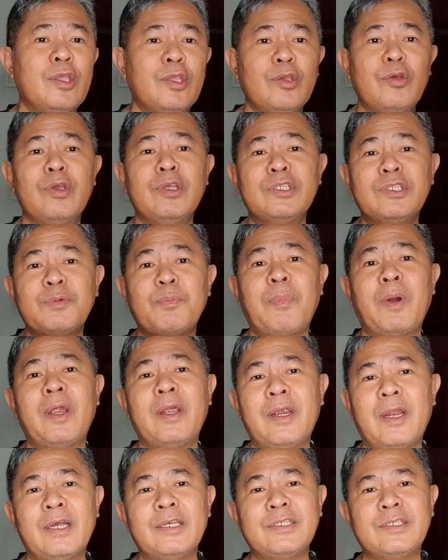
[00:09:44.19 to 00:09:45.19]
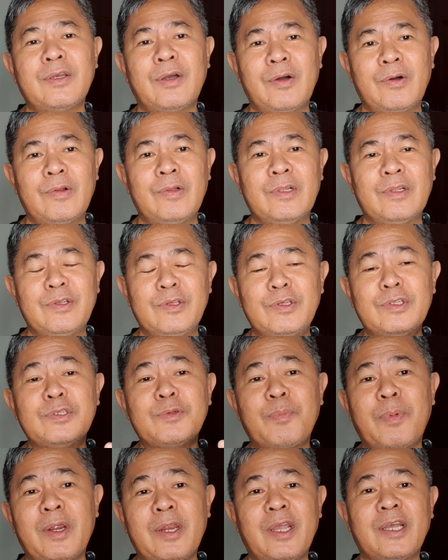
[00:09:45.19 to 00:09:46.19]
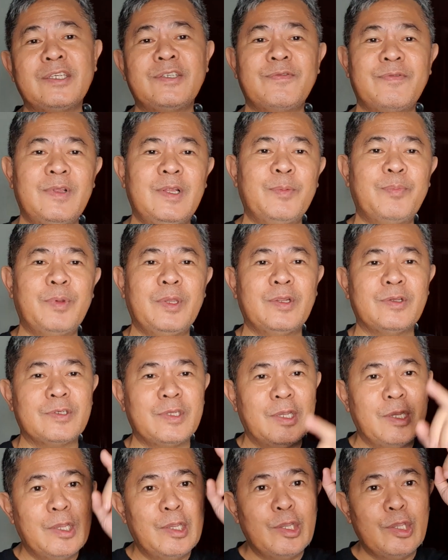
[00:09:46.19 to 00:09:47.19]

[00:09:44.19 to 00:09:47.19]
You inspire us all. You inspire us Filipinos.